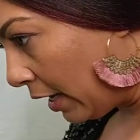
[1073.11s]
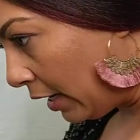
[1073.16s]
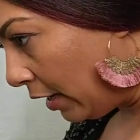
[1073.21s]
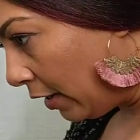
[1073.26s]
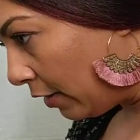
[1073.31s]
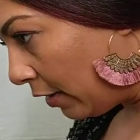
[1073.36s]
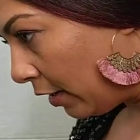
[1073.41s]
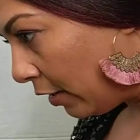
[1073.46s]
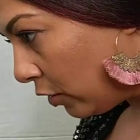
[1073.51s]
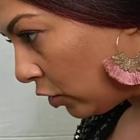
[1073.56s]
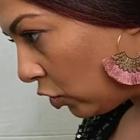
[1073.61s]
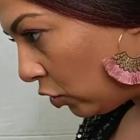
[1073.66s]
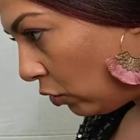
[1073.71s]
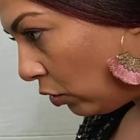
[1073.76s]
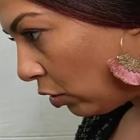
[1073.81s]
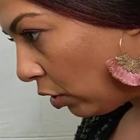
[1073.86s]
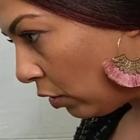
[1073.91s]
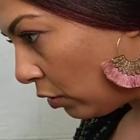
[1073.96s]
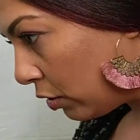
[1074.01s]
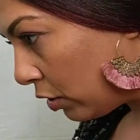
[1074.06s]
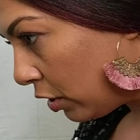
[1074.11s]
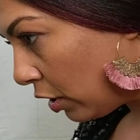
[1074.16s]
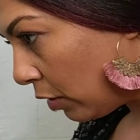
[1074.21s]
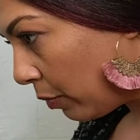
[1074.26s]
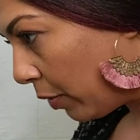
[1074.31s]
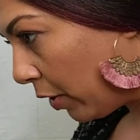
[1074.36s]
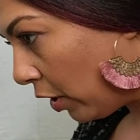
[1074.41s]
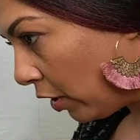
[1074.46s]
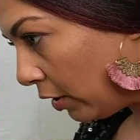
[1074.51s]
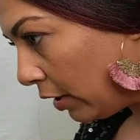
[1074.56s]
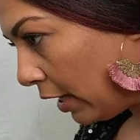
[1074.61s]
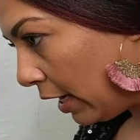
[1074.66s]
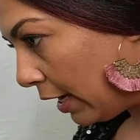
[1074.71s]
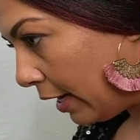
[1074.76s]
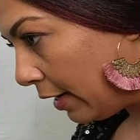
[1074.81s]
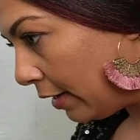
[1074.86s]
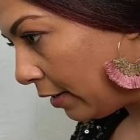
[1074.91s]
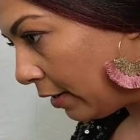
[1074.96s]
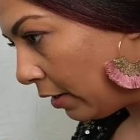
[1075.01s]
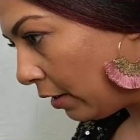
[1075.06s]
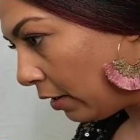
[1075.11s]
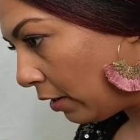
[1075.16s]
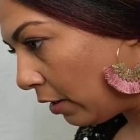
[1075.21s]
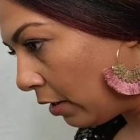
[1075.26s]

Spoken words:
anything too close to the part line